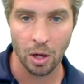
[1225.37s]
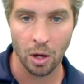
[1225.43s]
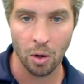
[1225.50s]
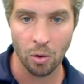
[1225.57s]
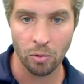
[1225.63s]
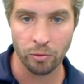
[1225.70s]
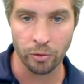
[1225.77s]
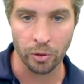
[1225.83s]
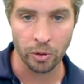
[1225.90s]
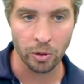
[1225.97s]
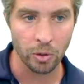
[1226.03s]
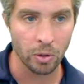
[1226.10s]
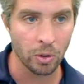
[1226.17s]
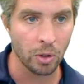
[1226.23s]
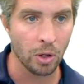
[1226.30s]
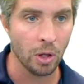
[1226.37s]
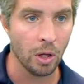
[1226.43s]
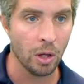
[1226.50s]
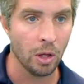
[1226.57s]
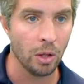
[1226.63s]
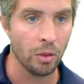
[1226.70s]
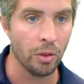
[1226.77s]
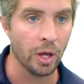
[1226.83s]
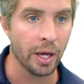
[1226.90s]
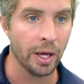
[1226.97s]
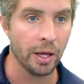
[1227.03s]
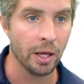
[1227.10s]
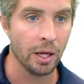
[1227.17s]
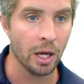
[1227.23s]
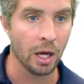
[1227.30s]
over the
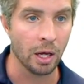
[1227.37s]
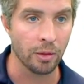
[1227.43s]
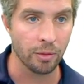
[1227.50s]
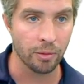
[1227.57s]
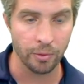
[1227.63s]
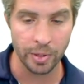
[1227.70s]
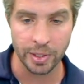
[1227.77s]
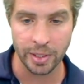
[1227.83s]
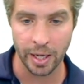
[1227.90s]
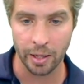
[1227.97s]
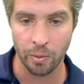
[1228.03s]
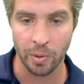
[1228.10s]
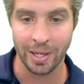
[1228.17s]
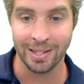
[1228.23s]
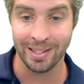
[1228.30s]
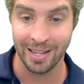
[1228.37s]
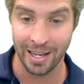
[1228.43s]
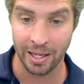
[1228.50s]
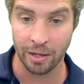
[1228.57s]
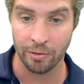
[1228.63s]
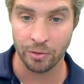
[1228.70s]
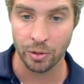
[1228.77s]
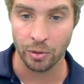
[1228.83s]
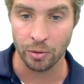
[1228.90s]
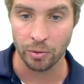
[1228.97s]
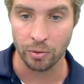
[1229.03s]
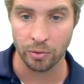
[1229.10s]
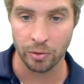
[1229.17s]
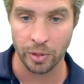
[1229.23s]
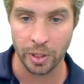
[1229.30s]
3 take away negative 2.
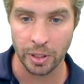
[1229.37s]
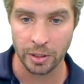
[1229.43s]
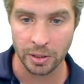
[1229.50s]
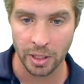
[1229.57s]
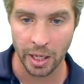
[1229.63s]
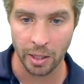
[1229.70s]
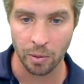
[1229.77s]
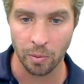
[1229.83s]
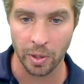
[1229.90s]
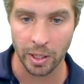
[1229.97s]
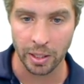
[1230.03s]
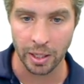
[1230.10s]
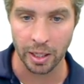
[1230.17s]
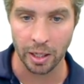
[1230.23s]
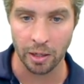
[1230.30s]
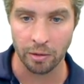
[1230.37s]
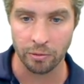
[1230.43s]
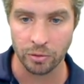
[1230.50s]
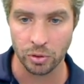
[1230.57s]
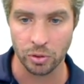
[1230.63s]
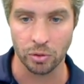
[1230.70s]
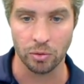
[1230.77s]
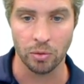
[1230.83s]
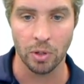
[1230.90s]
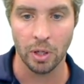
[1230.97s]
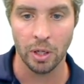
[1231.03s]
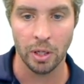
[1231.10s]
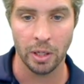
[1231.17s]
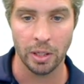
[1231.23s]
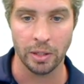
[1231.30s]
3 take away negative 2
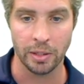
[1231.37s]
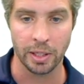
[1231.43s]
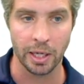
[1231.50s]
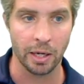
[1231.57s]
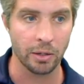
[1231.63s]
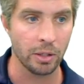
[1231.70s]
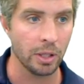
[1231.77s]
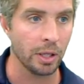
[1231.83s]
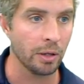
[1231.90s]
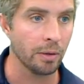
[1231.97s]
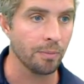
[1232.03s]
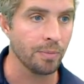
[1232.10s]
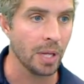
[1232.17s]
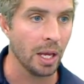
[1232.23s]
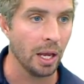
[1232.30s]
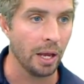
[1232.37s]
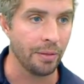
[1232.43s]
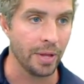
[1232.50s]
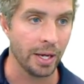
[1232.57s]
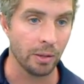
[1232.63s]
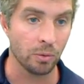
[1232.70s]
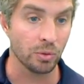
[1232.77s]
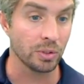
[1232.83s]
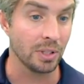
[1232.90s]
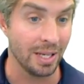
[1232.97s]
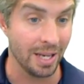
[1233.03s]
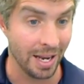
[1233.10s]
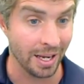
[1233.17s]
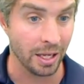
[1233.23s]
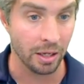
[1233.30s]
in the calculator, and that equals
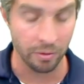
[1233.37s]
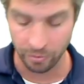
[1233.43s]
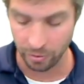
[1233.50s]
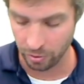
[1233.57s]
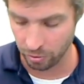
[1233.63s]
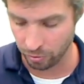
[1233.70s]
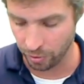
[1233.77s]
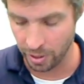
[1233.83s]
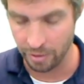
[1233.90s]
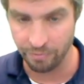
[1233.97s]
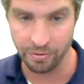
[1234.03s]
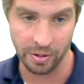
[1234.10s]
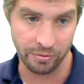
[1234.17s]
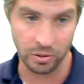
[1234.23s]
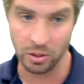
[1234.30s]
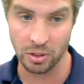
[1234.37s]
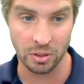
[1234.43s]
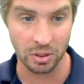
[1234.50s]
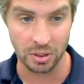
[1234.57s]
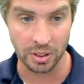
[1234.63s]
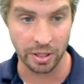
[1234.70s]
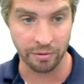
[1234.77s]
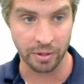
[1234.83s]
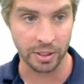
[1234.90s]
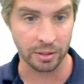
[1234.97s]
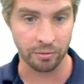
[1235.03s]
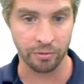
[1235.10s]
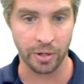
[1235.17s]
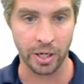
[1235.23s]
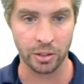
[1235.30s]
negative 3/5. You can just leave it as a
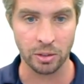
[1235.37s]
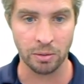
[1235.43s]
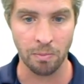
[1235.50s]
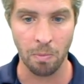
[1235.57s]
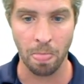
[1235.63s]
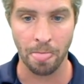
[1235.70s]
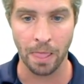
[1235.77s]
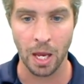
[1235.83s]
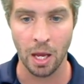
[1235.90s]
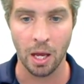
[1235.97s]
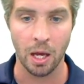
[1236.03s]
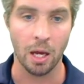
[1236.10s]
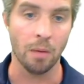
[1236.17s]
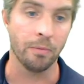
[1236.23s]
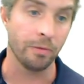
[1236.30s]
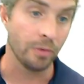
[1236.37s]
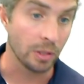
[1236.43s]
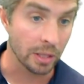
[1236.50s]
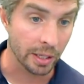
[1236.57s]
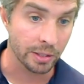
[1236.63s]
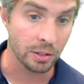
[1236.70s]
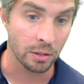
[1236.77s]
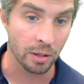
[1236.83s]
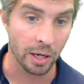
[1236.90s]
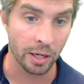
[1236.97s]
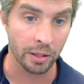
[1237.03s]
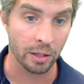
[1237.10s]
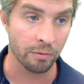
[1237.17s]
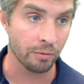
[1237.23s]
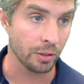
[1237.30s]
fraction. If you'd like to know how to
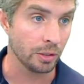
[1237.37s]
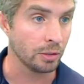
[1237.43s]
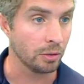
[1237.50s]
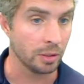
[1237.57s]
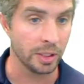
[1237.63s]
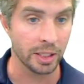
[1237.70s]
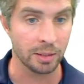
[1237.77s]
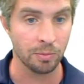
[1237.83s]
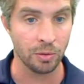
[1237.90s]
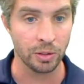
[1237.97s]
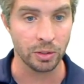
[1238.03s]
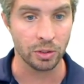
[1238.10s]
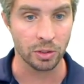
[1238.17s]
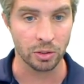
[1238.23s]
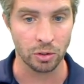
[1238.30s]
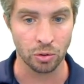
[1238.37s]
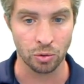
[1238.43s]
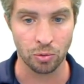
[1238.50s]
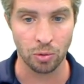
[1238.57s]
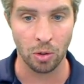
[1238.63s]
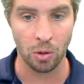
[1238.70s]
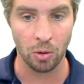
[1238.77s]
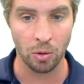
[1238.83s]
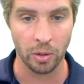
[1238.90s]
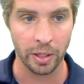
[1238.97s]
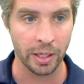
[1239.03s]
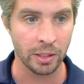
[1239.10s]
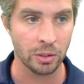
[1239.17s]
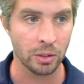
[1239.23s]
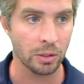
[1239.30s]
convert to a decimal, it's just Control
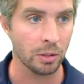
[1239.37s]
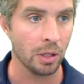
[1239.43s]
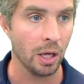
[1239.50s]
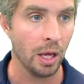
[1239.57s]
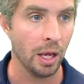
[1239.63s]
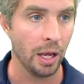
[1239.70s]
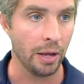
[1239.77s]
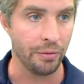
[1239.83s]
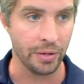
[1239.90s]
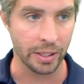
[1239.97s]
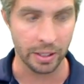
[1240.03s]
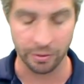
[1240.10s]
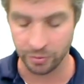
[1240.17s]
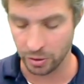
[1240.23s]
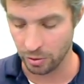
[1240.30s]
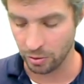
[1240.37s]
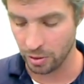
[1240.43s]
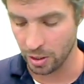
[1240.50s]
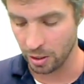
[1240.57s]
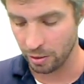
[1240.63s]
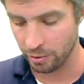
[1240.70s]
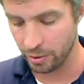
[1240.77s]
Enter, and that gives you the